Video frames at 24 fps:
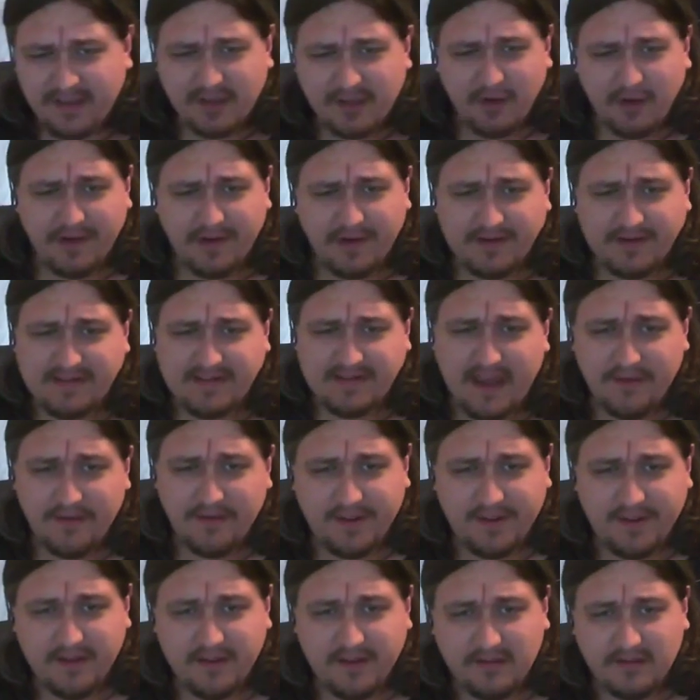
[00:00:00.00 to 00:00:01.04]
going
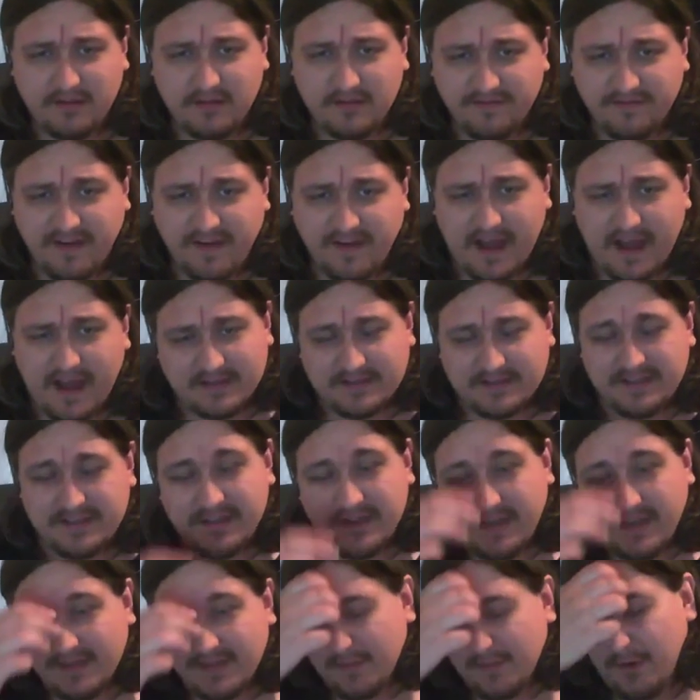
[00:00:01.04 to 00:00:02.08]
downhill fast
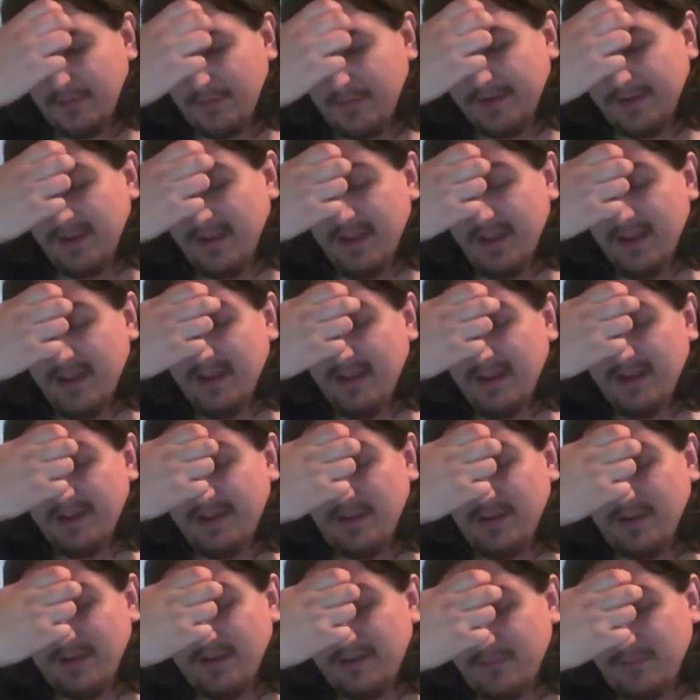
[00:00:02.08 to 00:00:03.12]
at the moment you
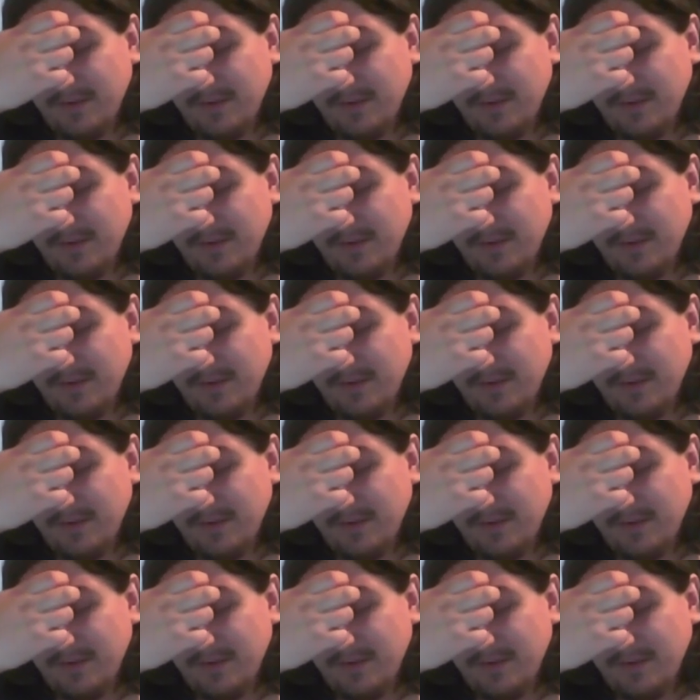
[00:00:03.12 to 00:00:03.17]
know,